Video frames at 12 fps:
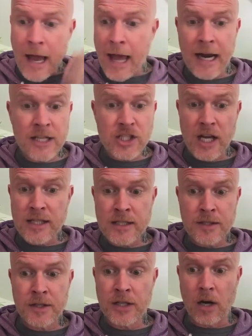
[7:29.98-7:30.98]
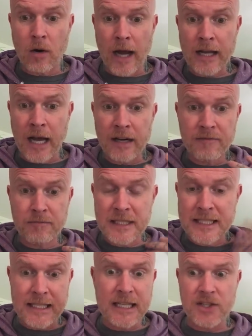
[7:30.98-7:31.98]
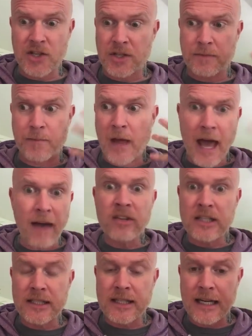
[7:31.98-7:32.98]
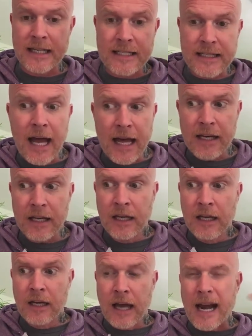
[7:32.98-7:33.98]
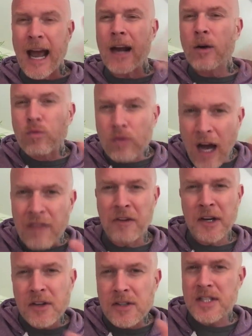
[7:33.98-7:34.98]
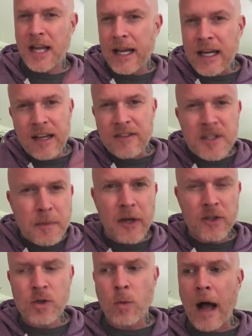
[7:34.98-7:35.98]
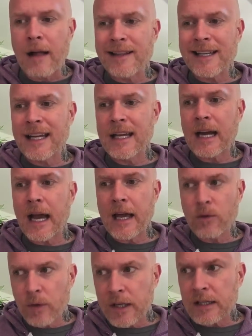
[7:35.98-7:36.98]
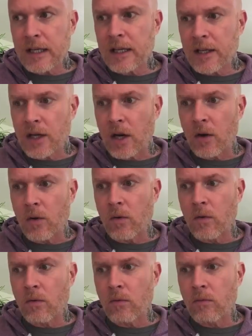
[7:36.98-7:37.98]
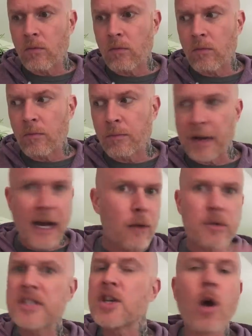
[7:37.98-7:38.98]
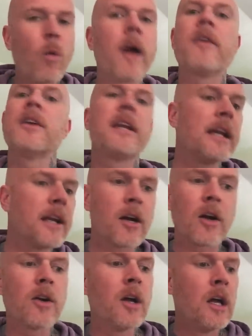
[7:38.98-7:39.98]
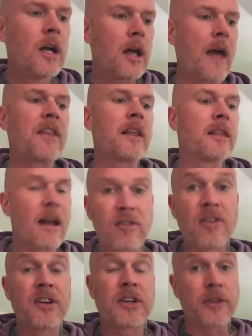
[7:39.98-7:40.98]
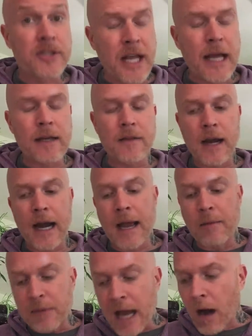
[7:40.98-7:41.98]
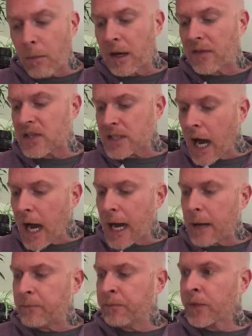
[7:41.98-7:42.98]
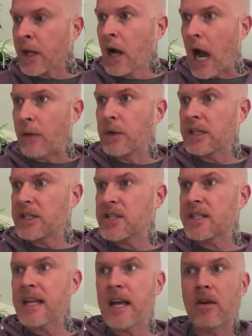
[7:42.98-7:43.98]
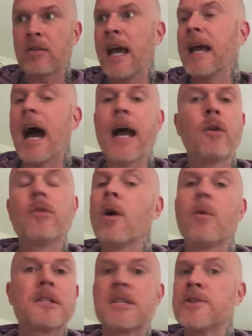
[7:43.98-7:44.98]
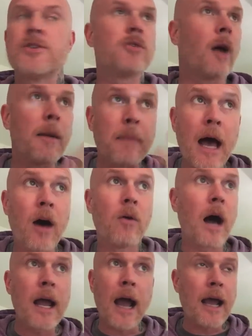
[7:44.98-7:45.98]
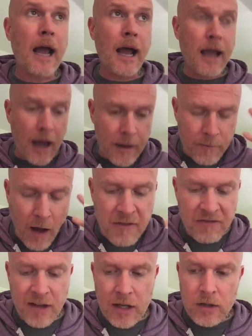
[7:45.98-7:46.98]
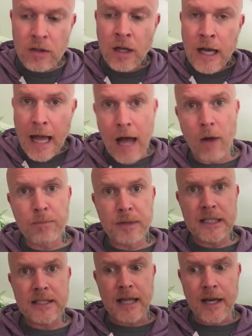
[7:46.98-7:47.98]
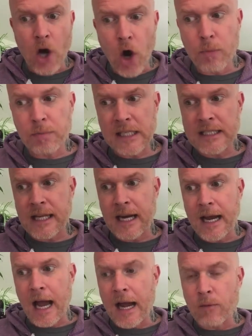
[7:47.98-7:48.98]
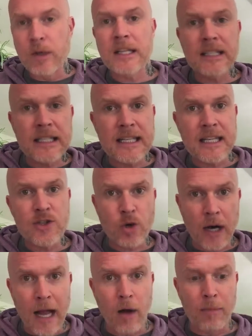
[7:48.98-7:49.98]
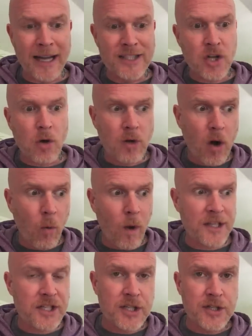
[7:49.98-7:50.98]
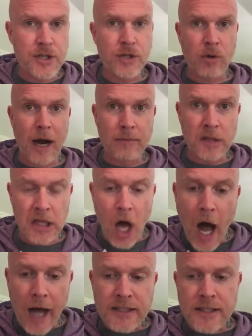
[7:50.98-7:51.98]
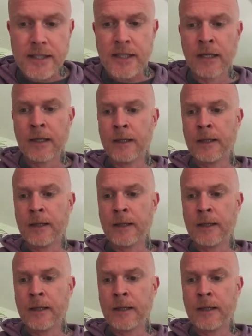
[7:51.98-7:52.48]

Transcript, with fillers: and I just, you know, I kind of beseeched the heavens and I said, and I had a rough understanding of spirituality and I had really, you know, but I was nowhere near at the level of understanding that I am now. But at the time, I really just said, okay, I don't know what to do. I'm help. I, I, I, I feel helpless and hopeless, and I, I really need your help. I don't know what to do. I'm lost.